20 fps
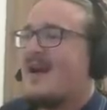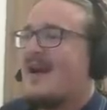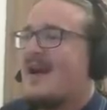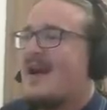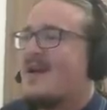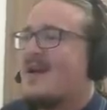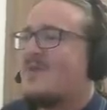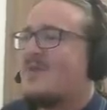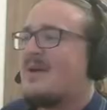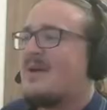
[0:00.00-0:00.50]

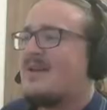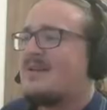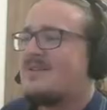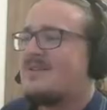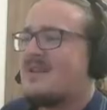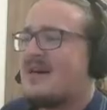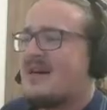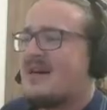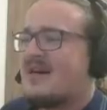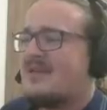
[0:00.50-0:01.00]
I wanna
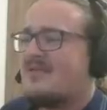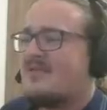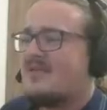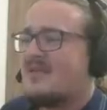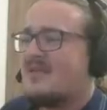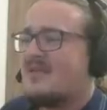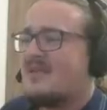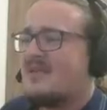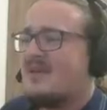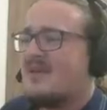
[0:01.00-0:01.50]
drive.
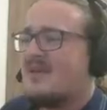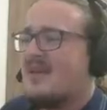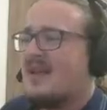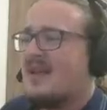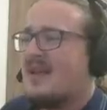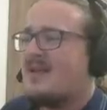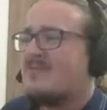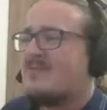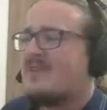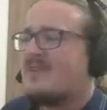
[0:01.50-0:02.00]
Dude.
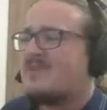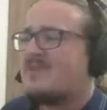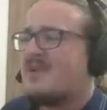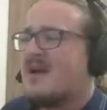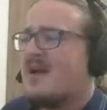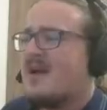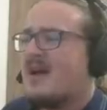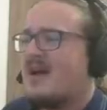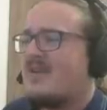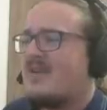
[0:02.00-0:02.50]
Let me drive. I
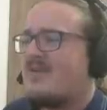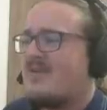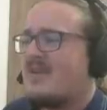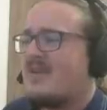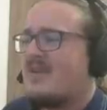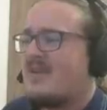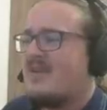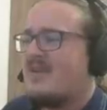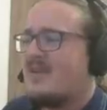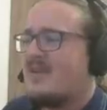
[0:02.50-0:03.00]
got a
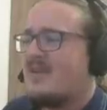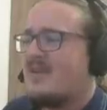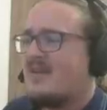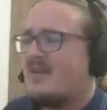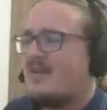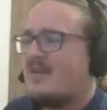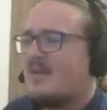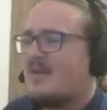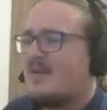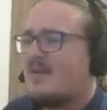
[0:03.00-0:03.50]
sickle and a
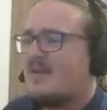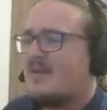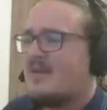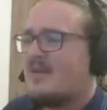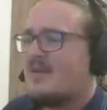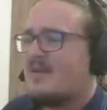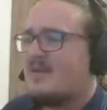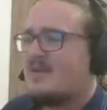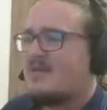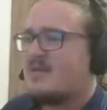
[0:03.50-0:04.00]
helmet.
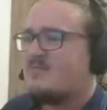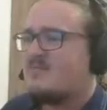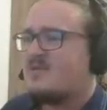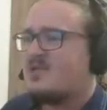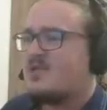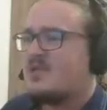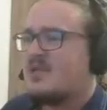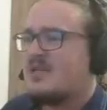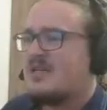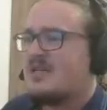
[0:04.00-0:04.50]
Let me
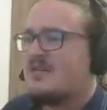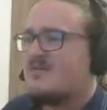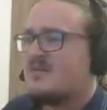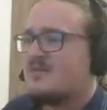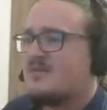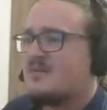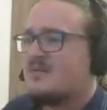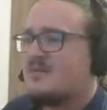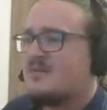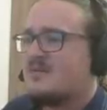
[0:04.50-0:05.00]
drive.
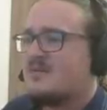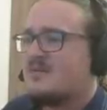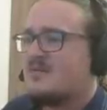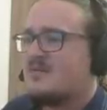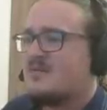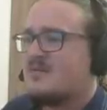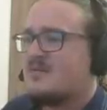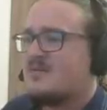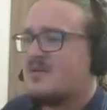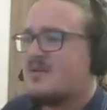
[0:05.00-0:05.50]

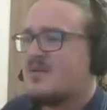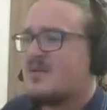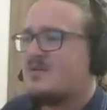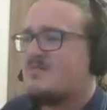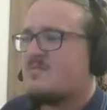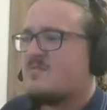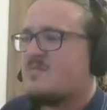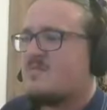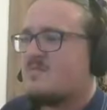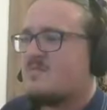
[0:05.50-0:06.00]
I
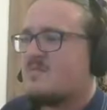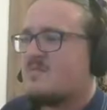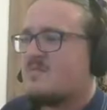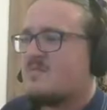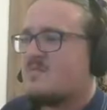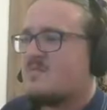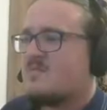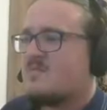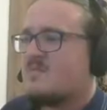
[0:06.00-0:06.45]
found